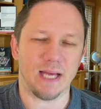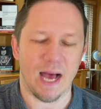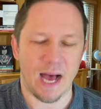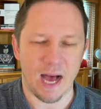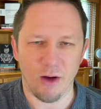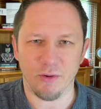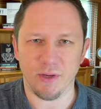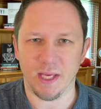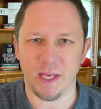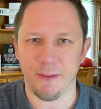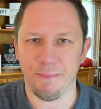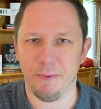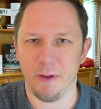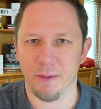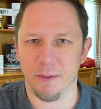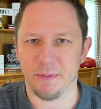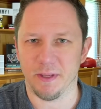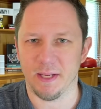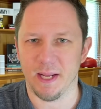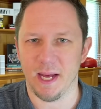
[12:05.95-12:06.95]
I'll keep you up
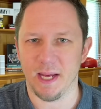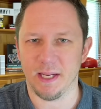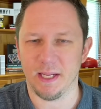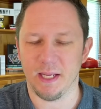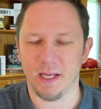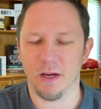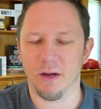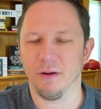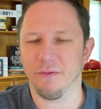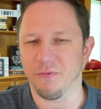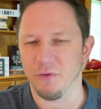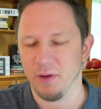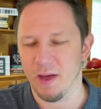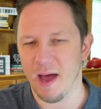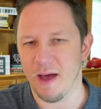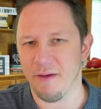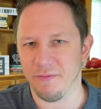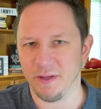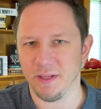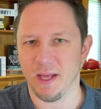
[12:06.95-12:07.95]
to date here if you
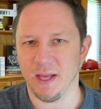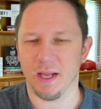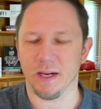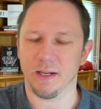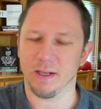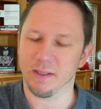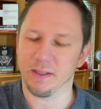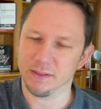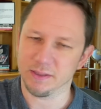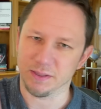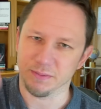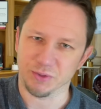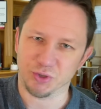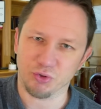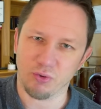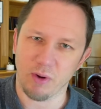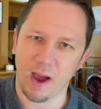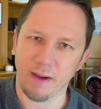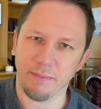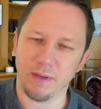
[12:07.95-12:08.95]
haven't yet
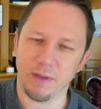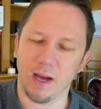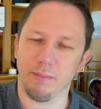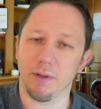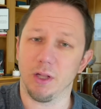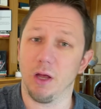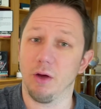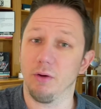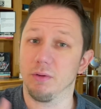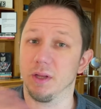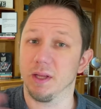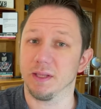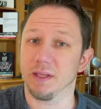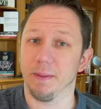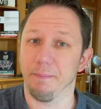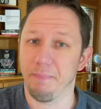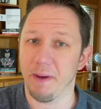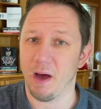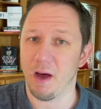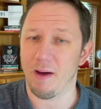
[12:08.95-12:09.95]
subscribe down below, click the
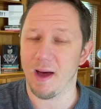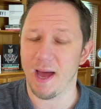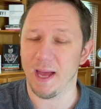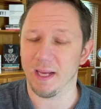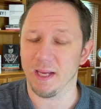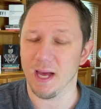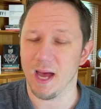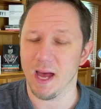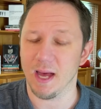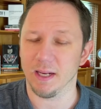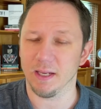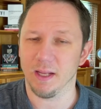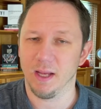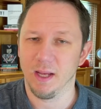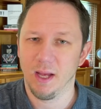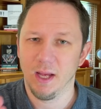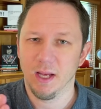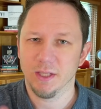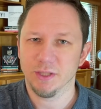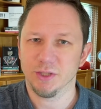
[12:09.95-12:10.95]
bell icon
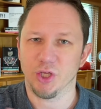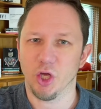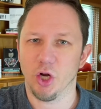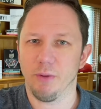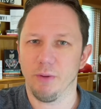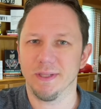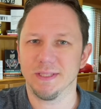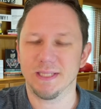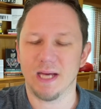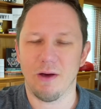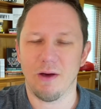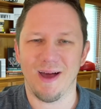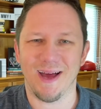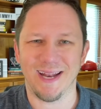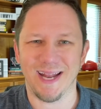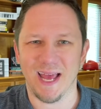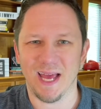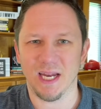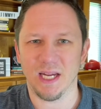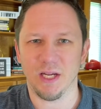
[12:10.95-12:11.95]
so you don't miss out on
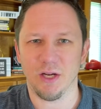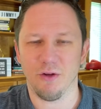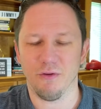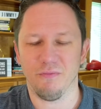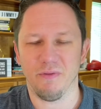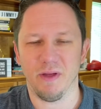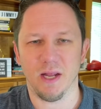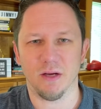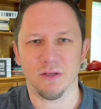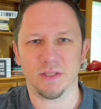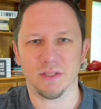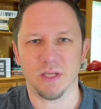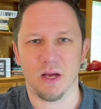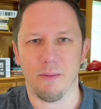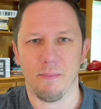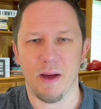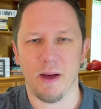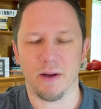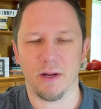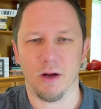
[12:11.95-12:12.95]
any new videos that come
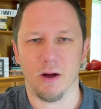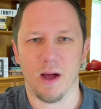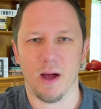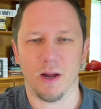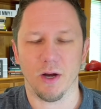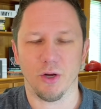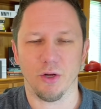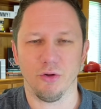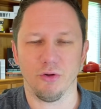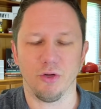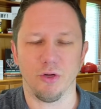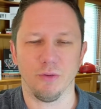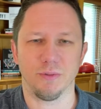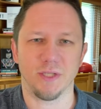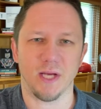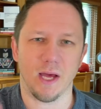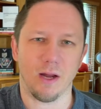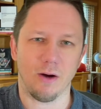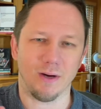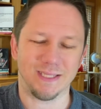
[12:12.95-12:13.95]
out here on our YouTube
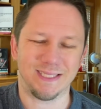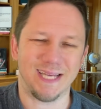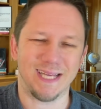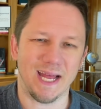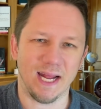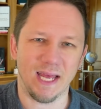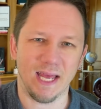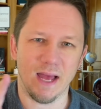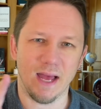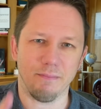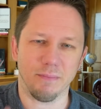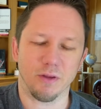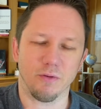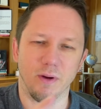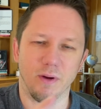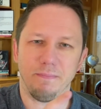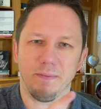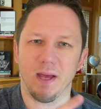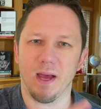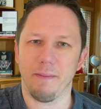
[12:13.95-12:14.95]
channel at 10 a.m.,
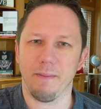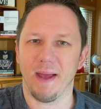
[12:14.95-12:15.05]
3 p.m.,